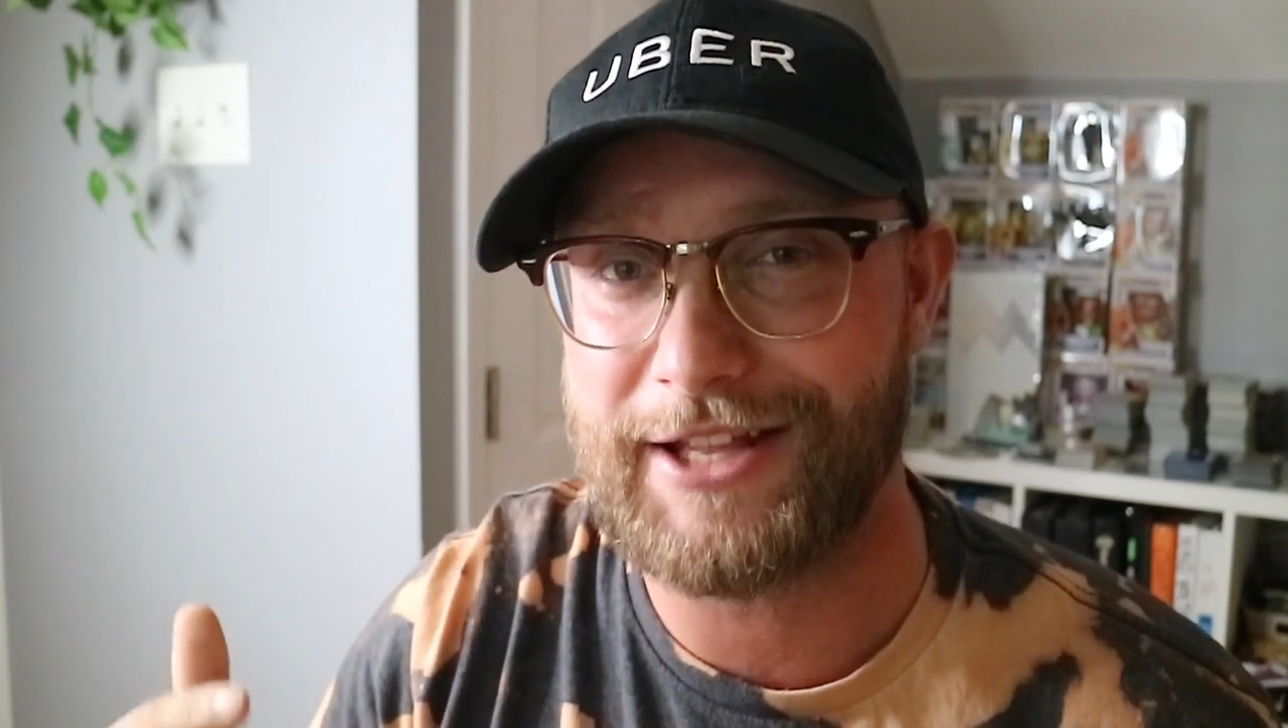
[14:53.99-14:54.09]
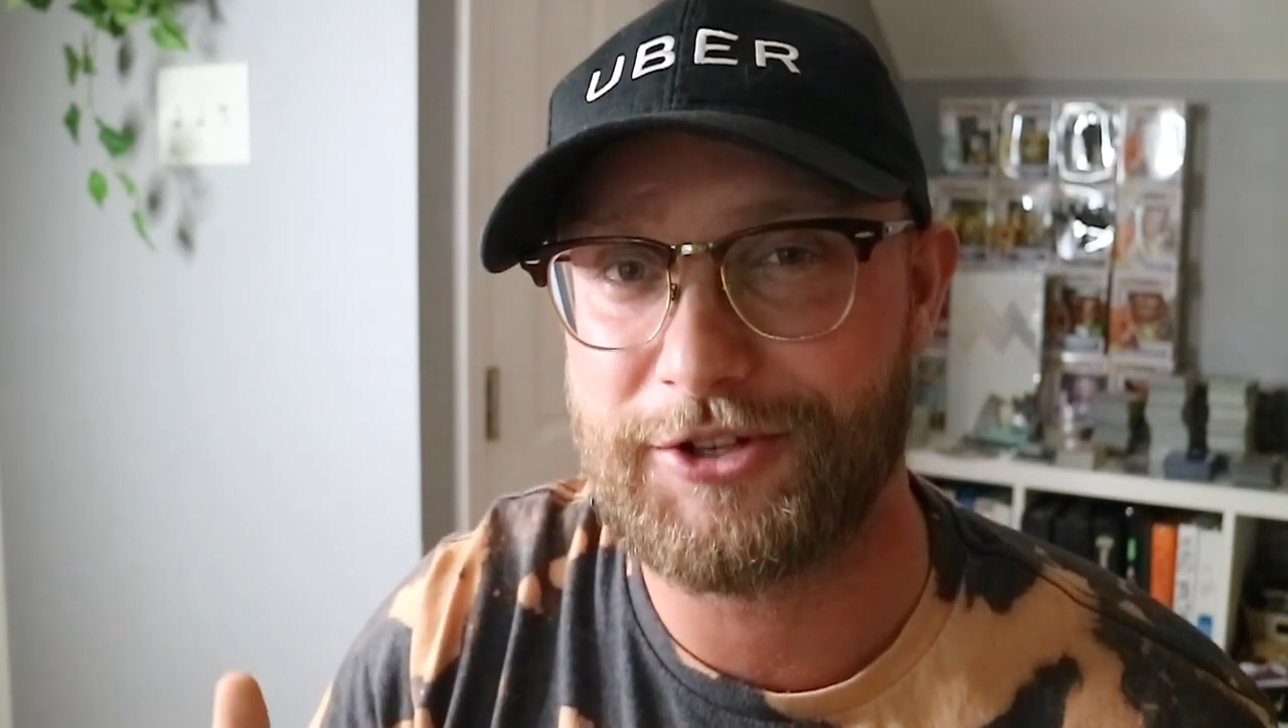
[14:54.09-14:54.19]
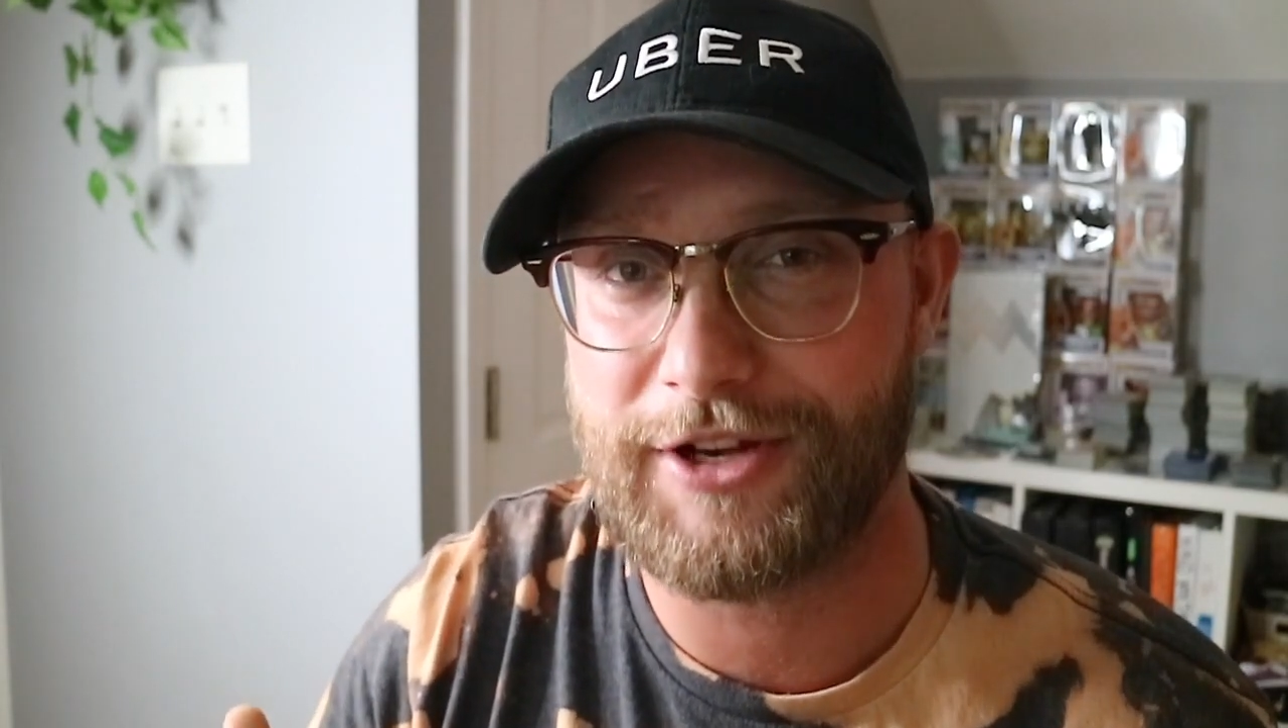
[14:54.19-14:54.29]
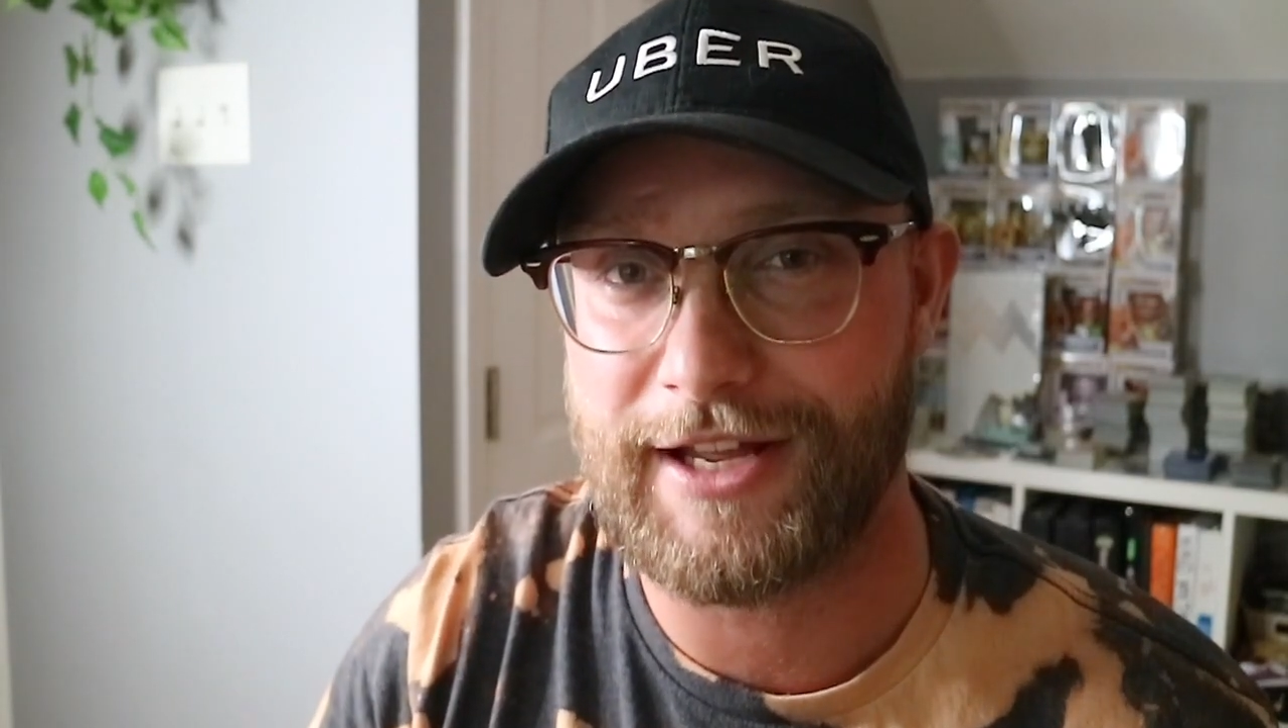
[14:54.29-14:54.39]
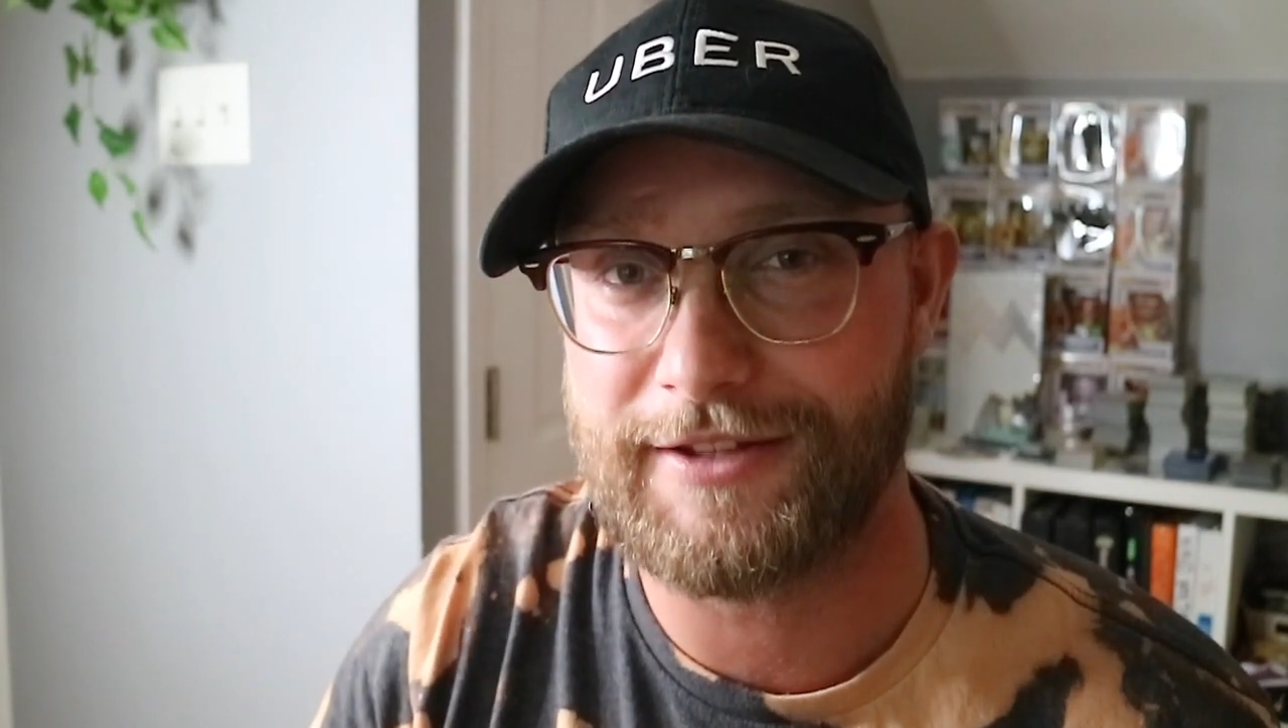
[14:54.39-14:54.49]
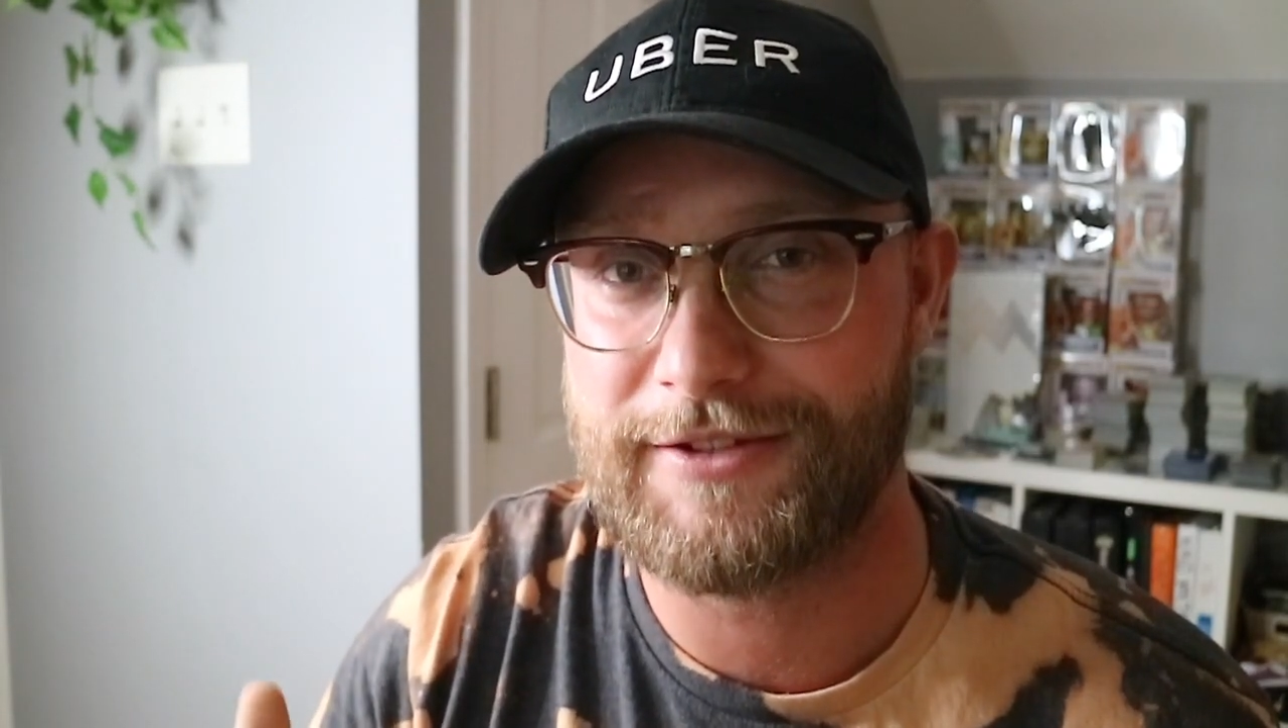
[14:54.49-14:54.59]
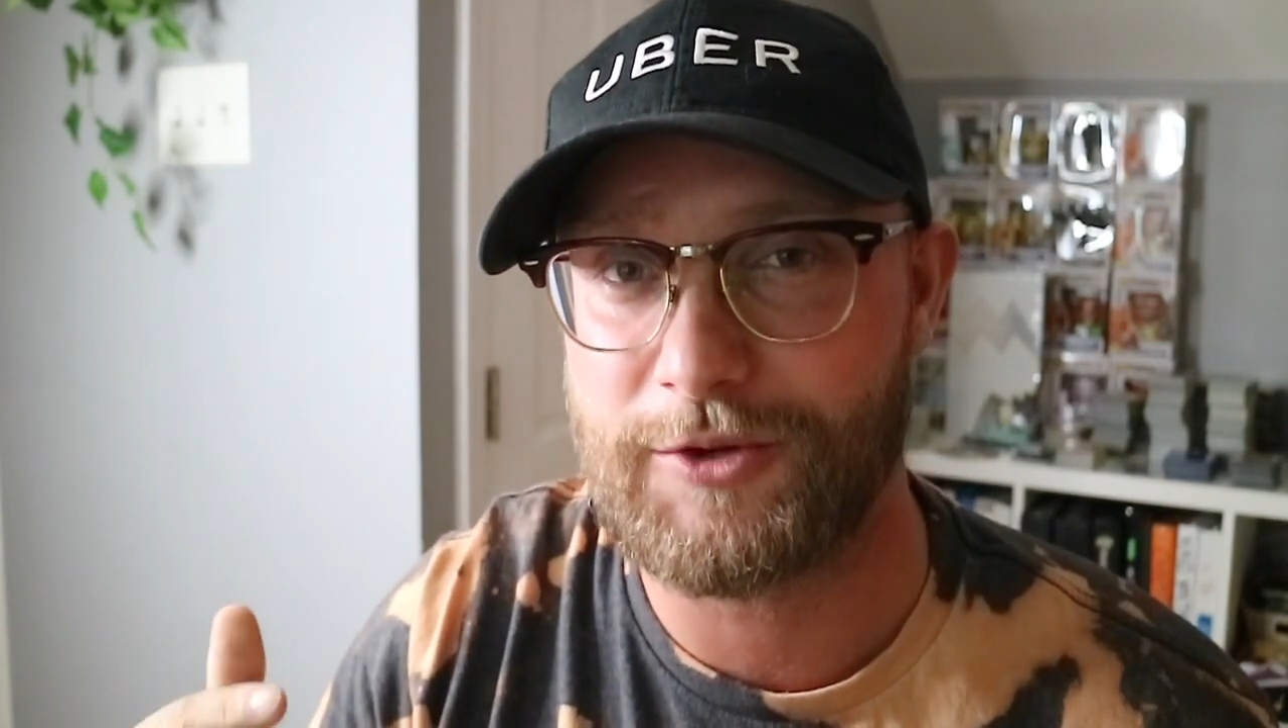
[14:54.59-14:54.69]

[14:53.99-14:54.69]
entered in